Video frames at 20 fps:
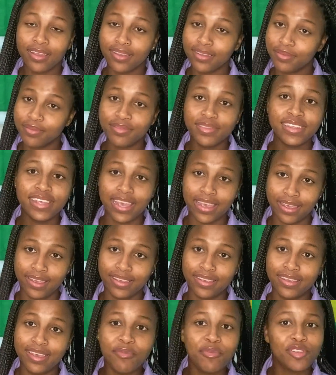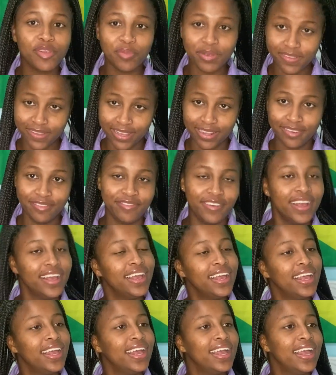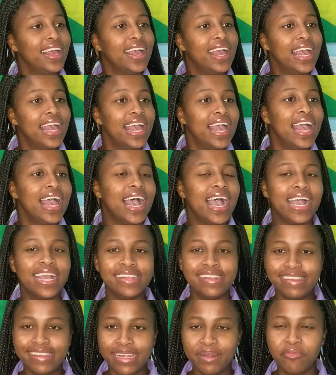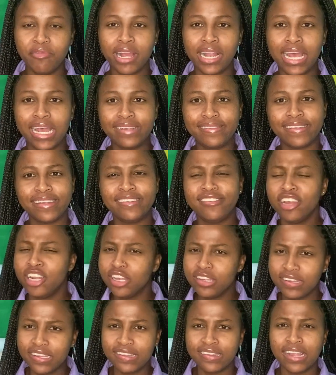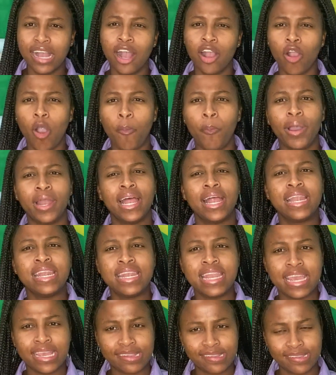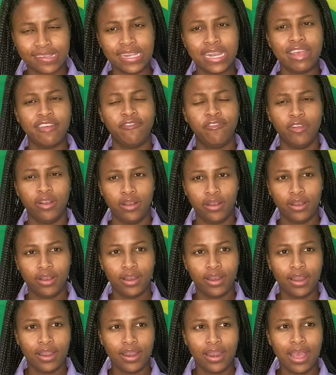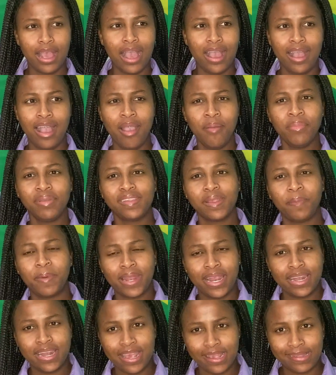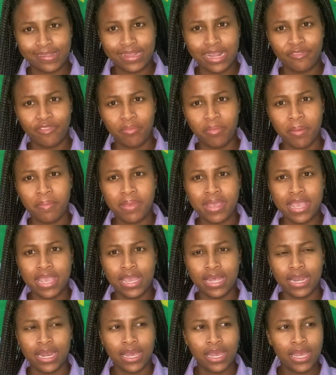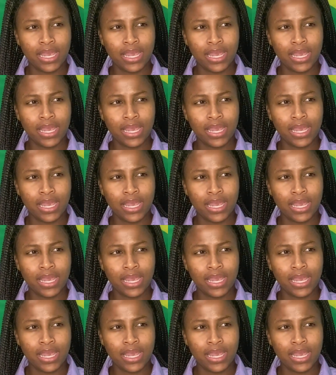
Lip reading: yeah, keep it to myself. Until I realize that jealousy start go upon a next level. I miss upon a next level, I mean, I